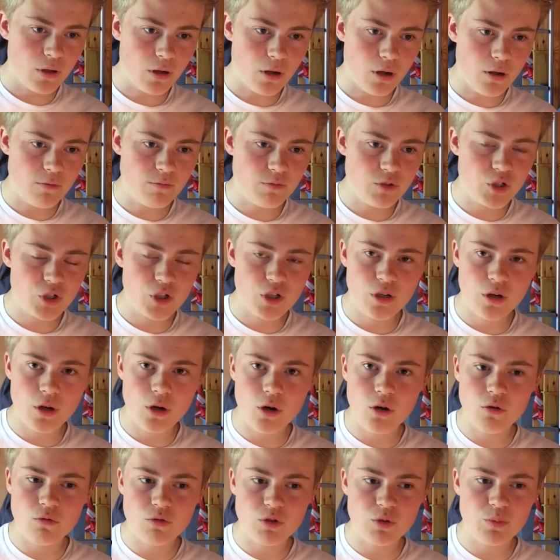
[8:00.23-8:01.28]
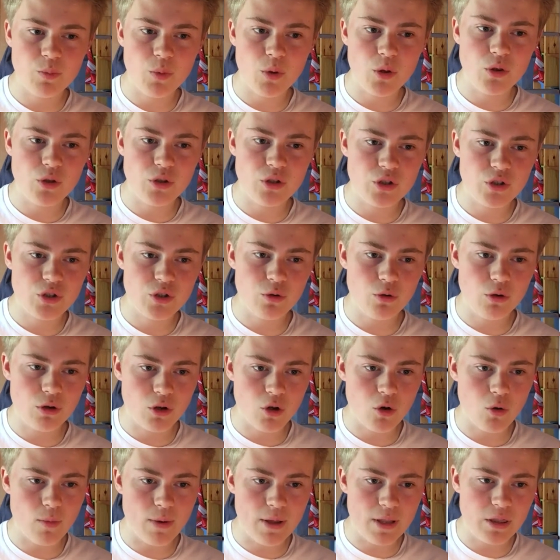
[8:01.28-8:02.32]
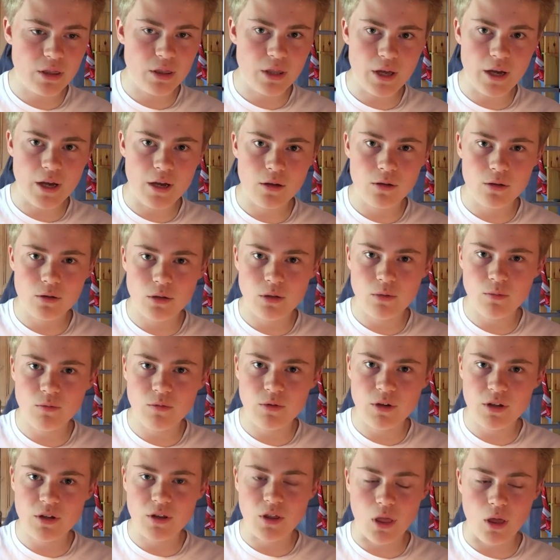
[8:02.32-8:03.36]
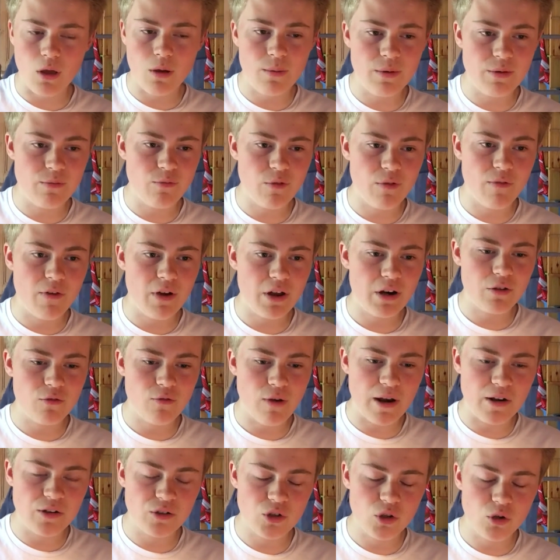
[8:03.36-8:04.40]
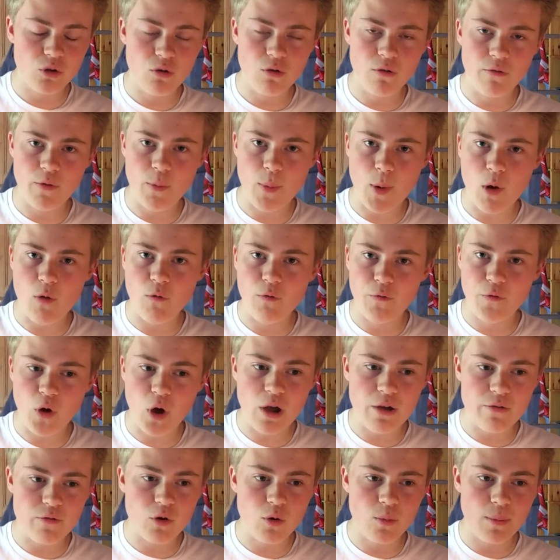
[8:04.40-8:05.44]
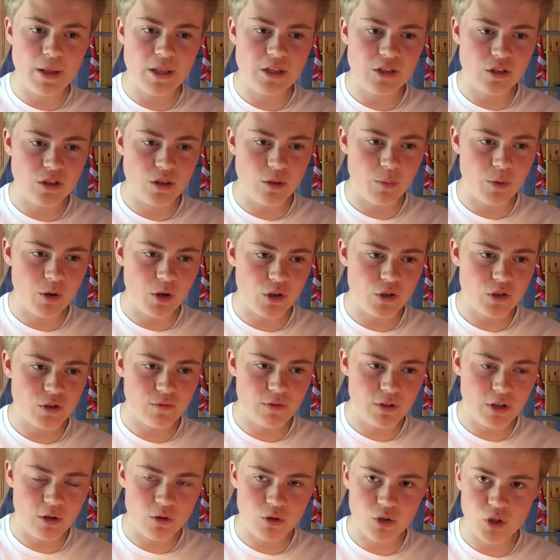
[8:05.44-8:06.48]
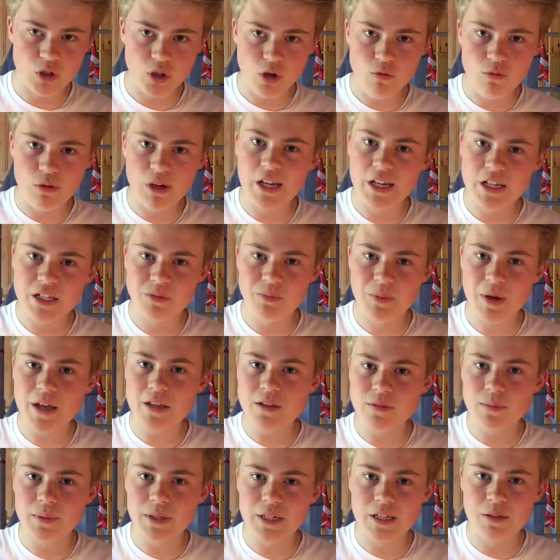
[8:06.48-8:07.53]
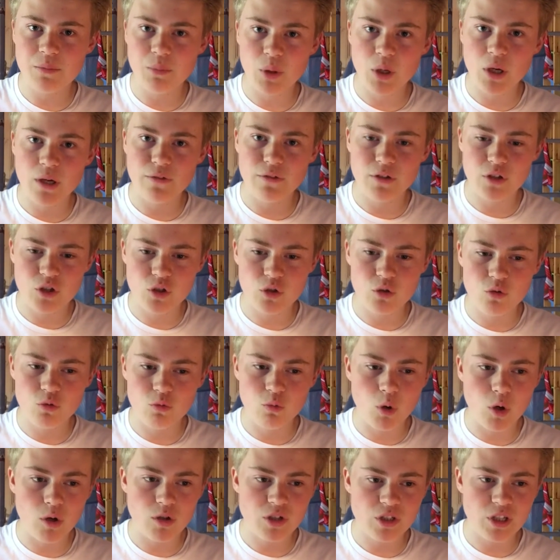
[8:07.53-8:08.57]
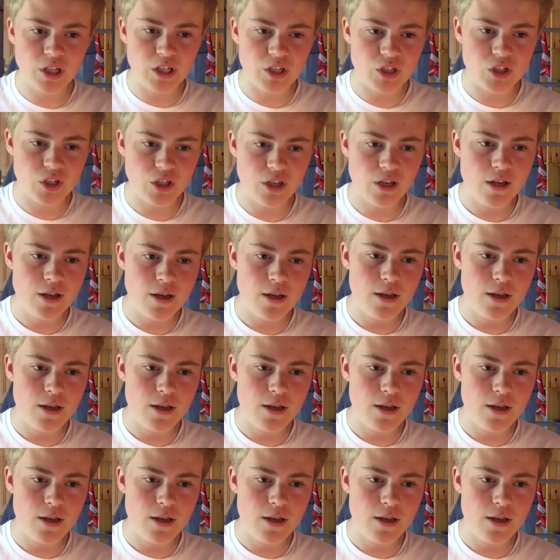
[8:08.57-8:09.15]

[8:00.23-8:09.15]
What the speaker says: I'm just going to respond to a comment that... I mean, we've had a grand total of about 5 comments in the past 2 videos, so I don't really expect many. But if you do watch this,